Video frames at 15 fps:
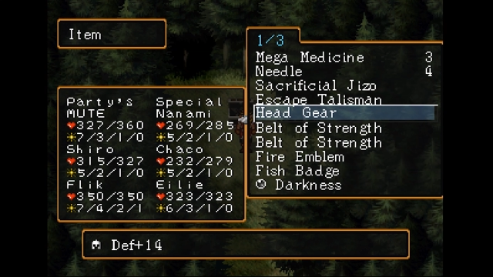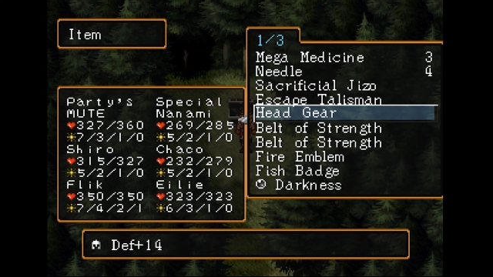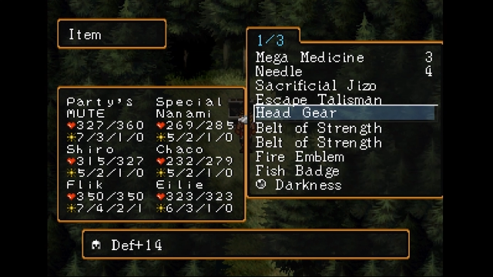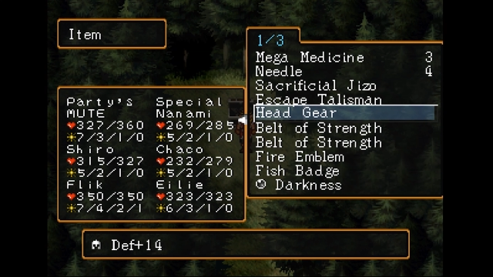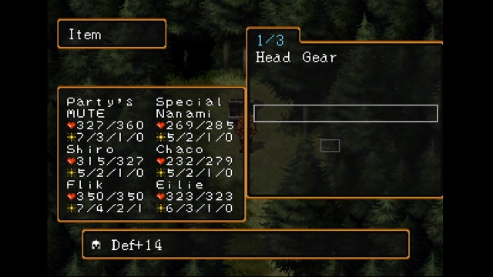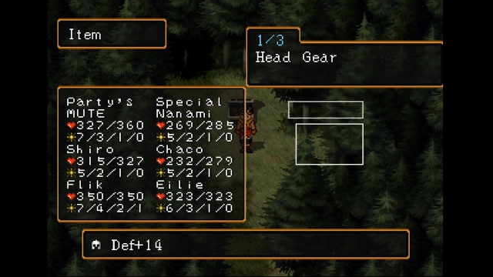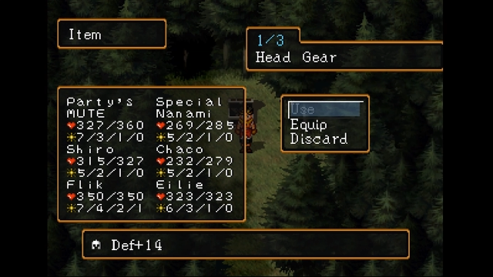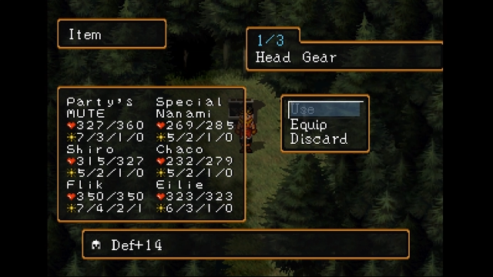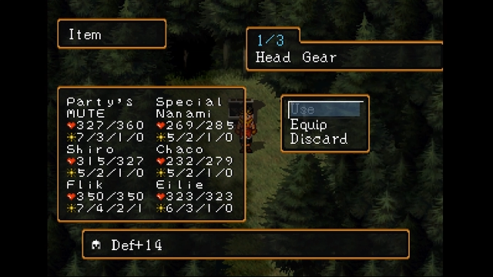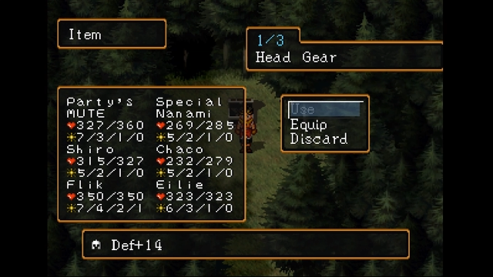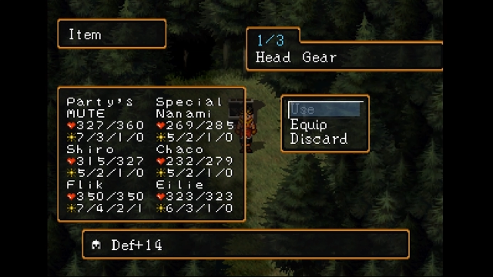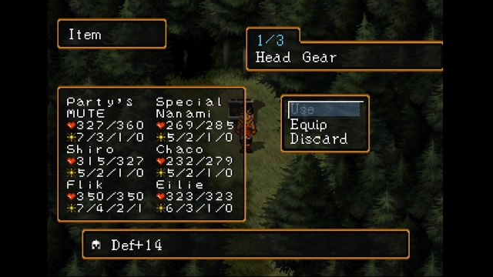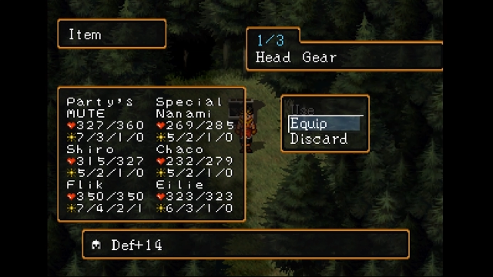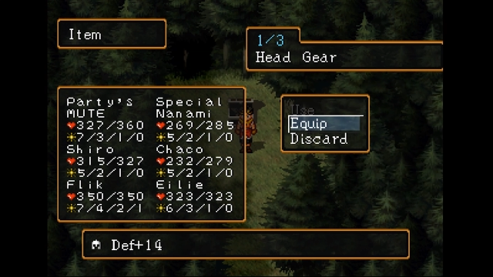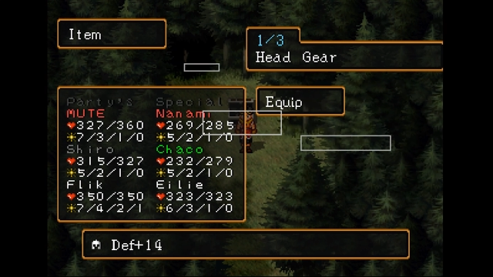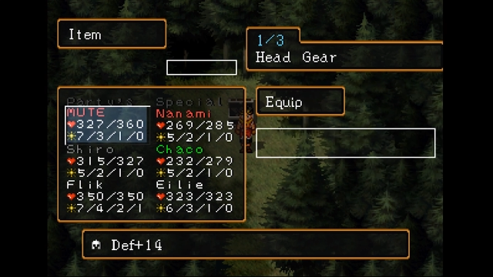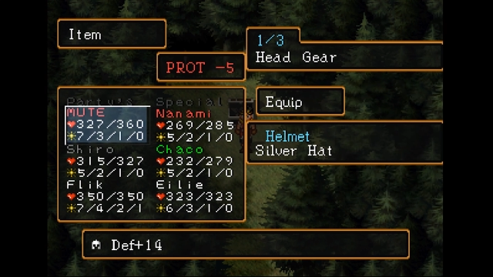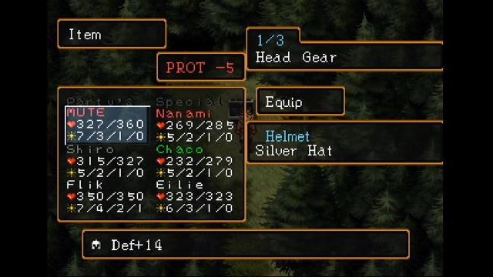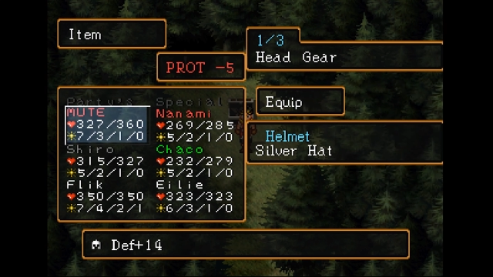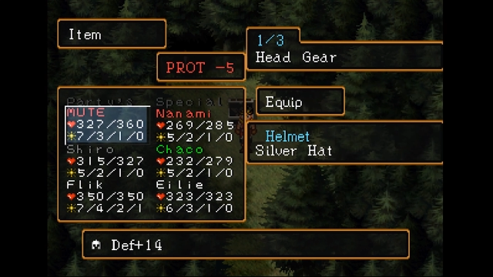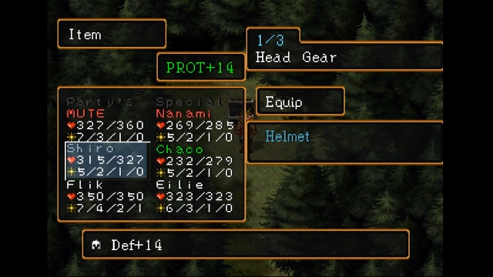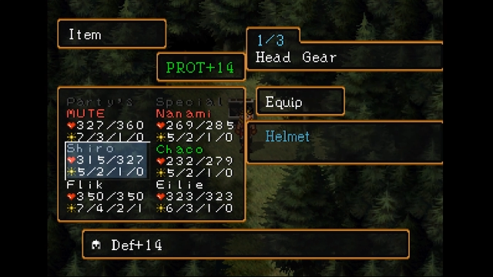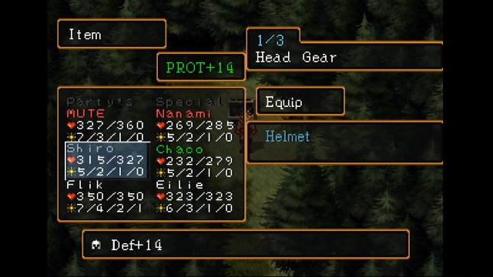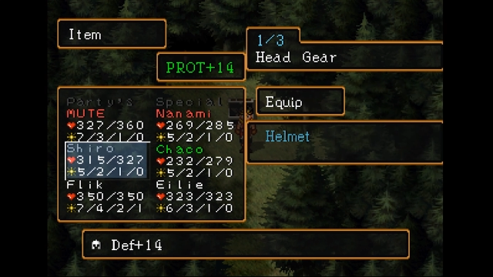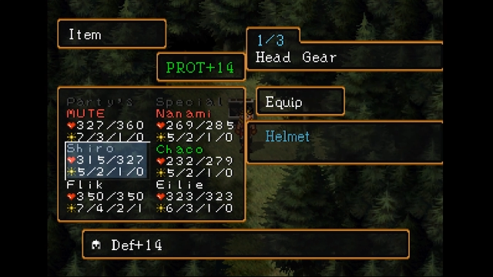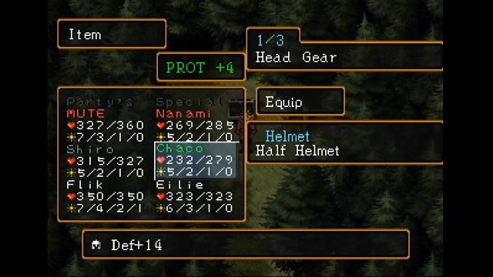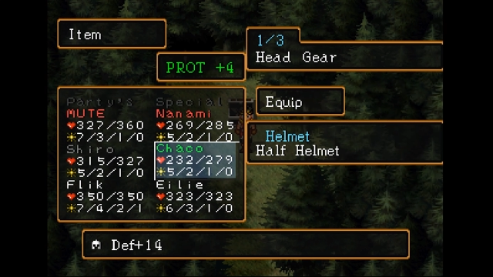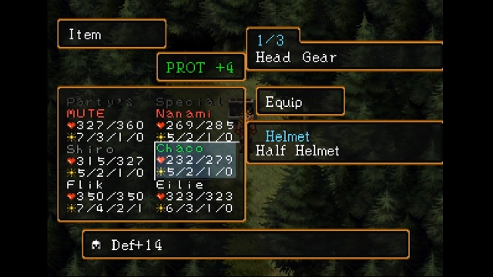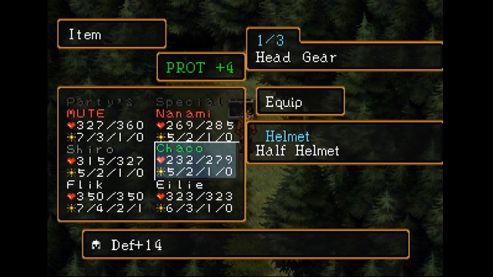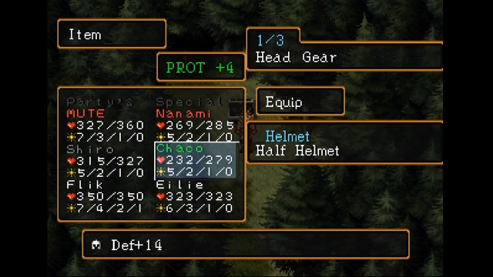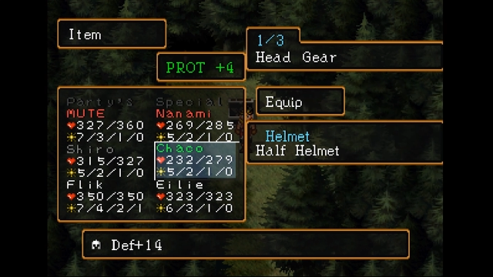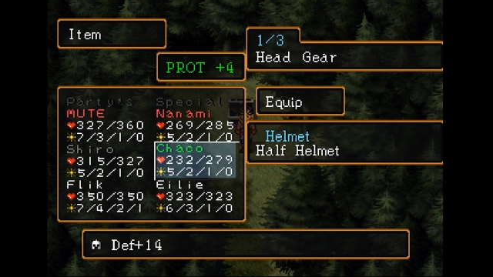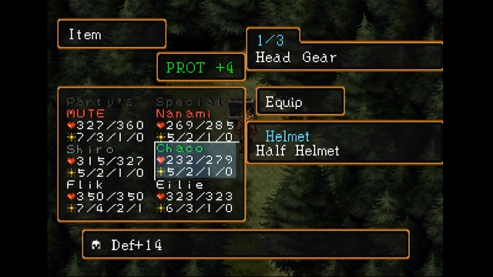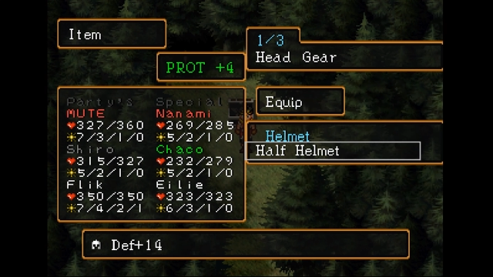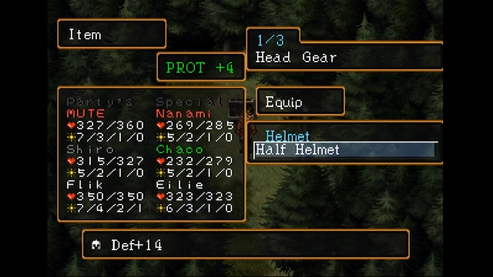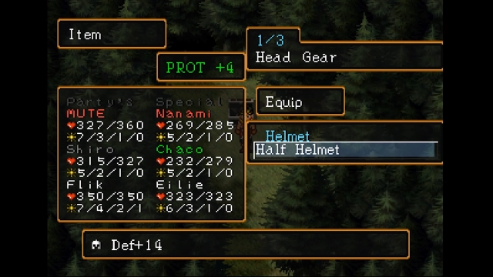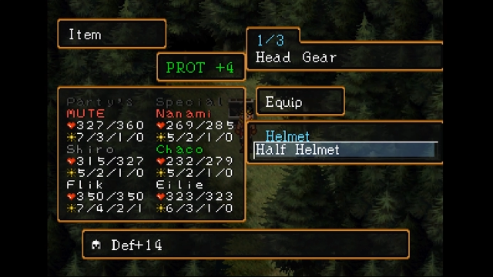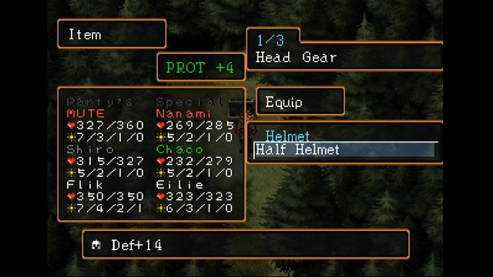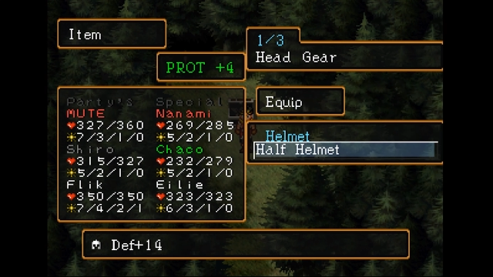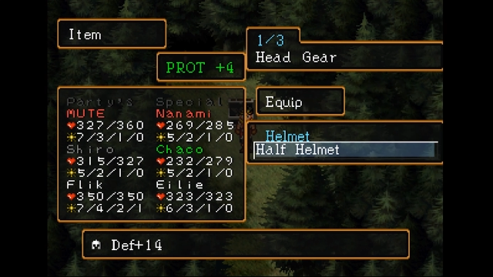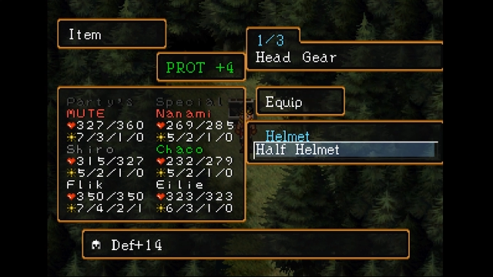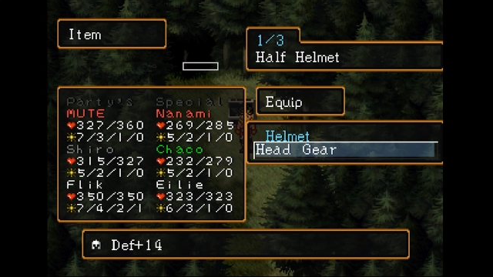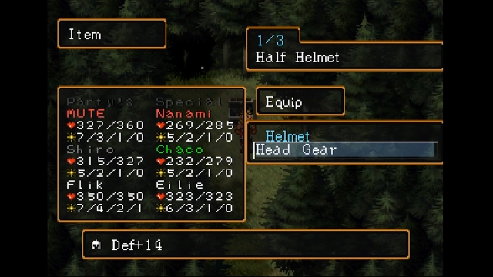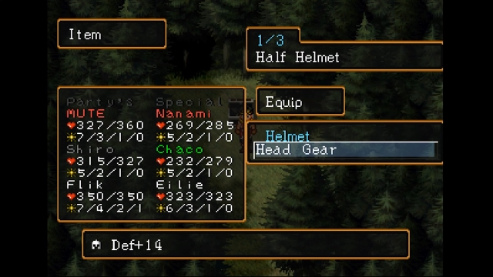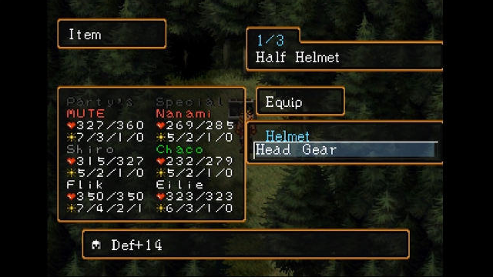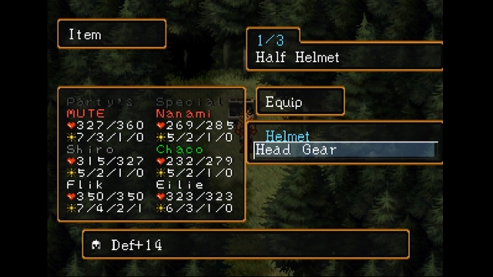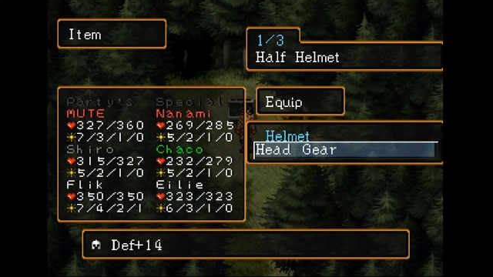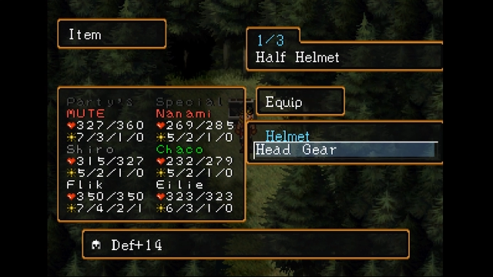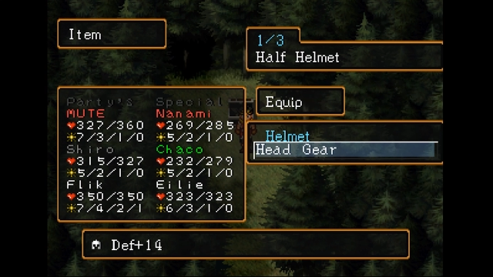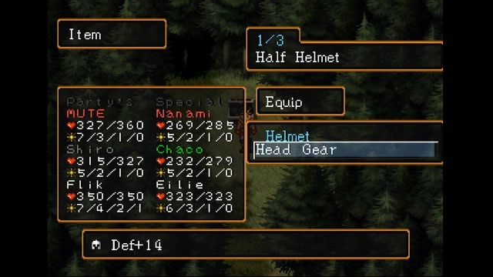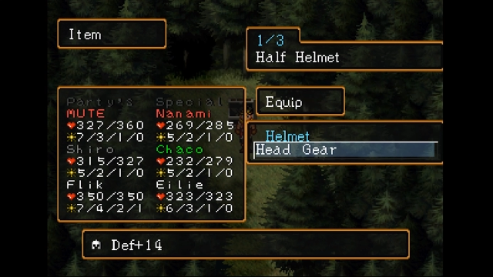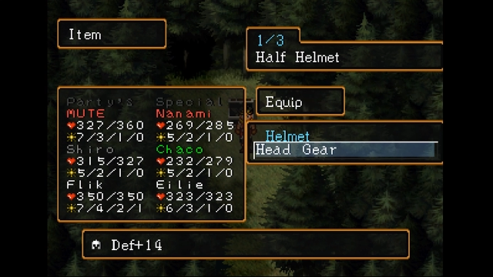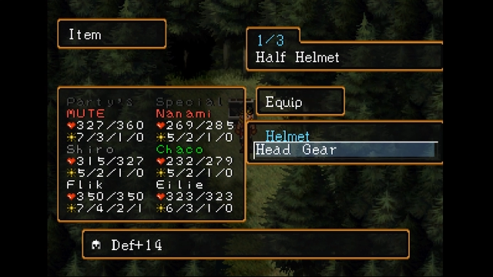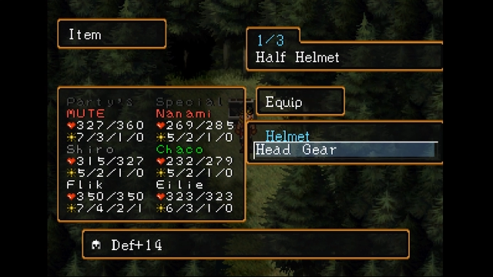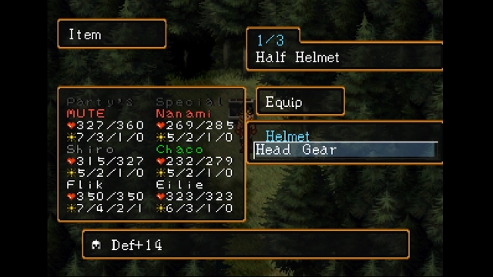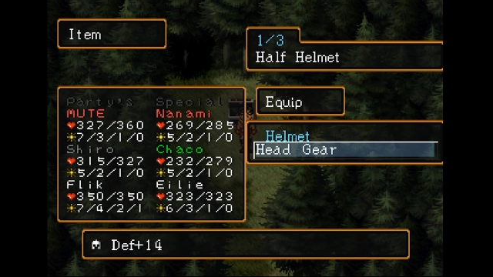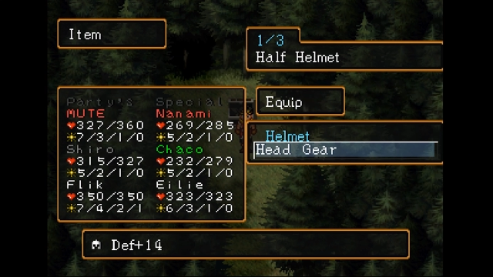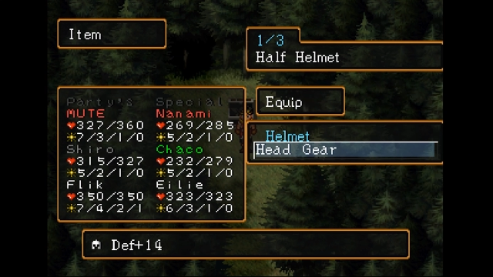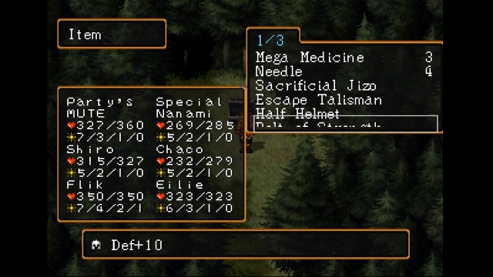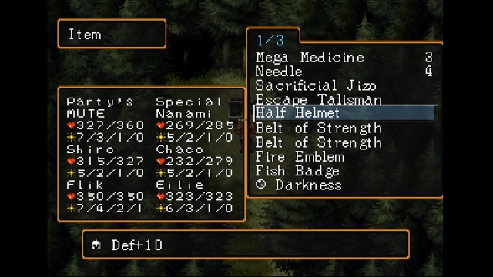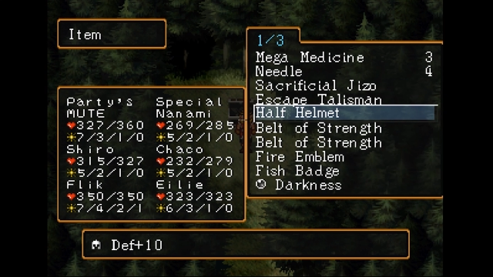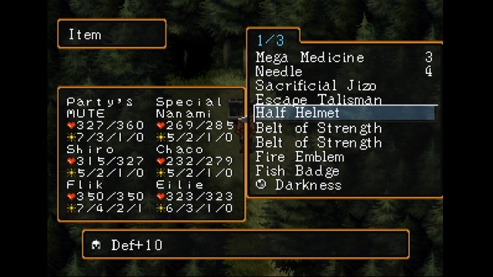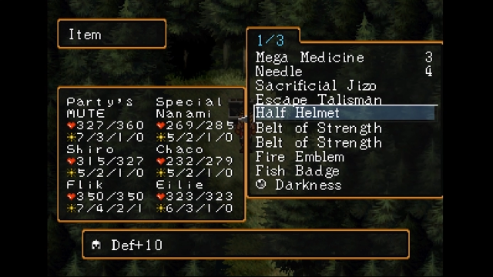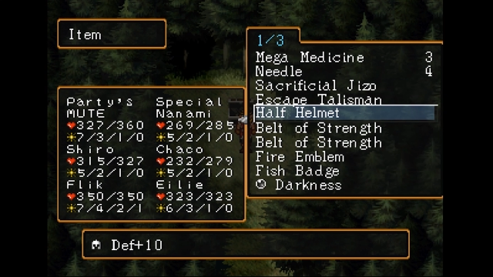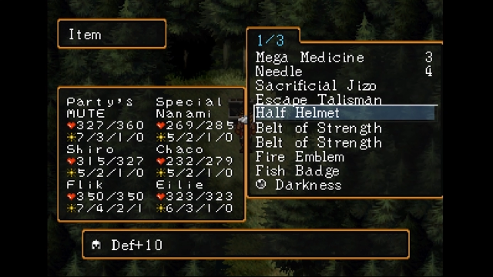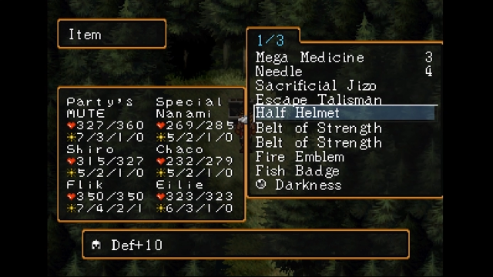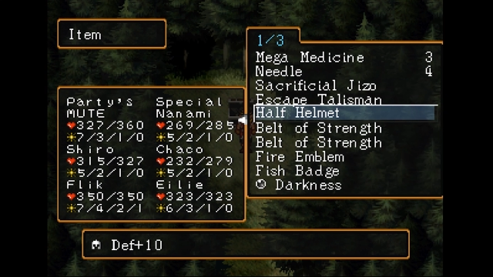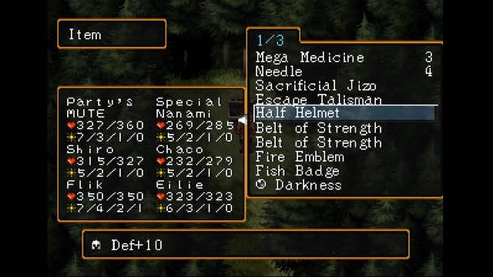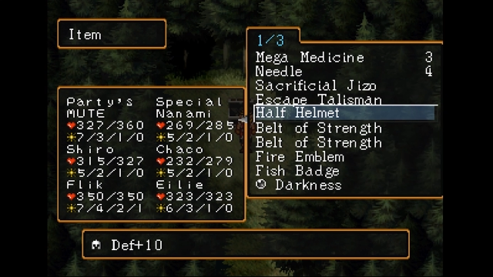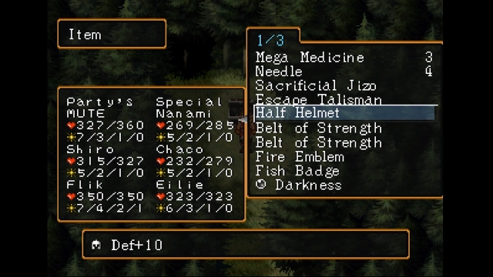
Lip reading: Nobody's mouth can be seen.